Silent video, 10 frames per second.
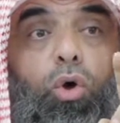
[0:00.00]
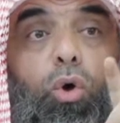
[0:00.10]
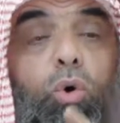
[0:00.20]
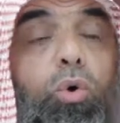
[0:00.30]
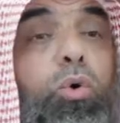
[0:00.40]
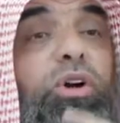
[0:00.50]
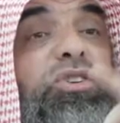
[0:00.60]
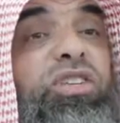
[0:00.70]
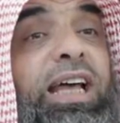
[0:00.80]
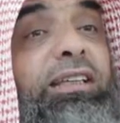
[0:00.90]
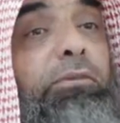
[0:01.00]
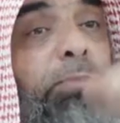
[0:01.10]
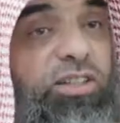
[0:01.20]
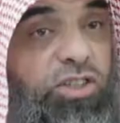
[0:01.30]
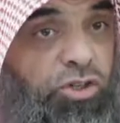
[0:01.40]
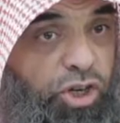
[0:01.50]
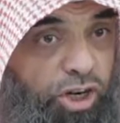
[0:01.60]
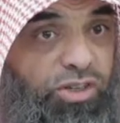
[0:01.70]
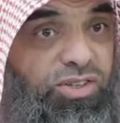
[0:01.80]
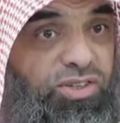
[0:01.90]
who were sent
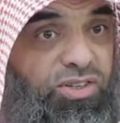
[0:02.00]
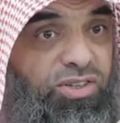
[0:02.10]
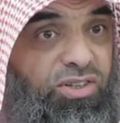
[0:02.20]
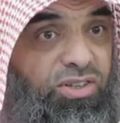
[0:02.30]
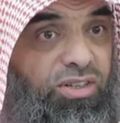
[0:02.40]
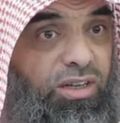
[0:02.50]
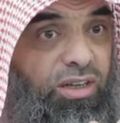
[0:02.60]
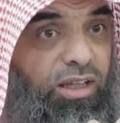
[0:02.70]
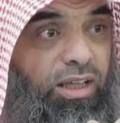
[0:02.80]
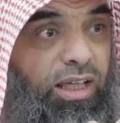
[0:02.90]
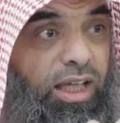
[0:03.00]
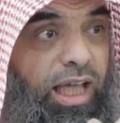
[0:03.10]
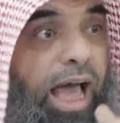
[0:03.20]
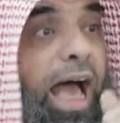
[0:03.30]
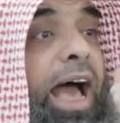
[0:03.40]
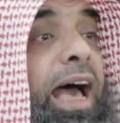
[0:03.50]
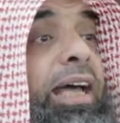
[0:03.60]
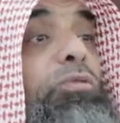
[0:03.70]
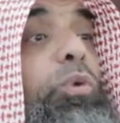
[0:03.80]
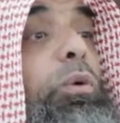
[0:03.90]
messengers,
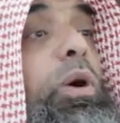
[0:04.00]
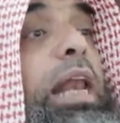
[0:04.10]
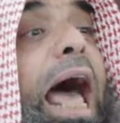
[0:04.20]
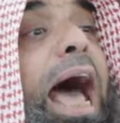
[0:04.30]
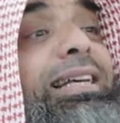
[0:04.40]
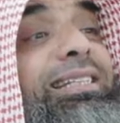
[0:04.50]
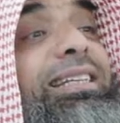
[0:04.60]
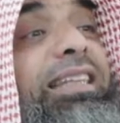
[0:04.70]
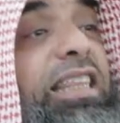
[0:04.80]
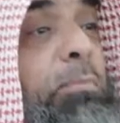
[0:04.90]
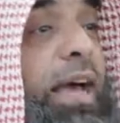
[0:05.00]
and we will ask the